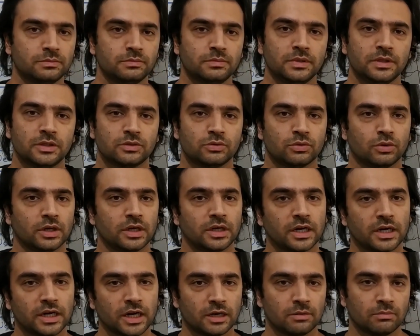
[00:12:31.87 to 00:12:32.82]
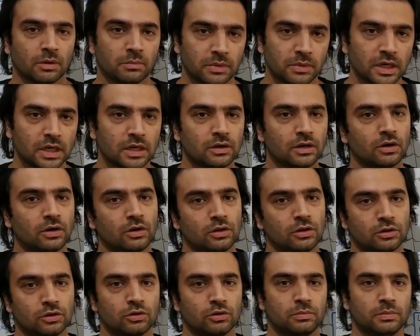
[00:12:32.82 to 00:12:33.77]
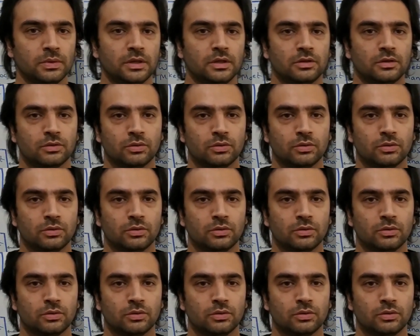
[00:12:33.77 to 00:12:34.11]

be storing data in memory, it will also be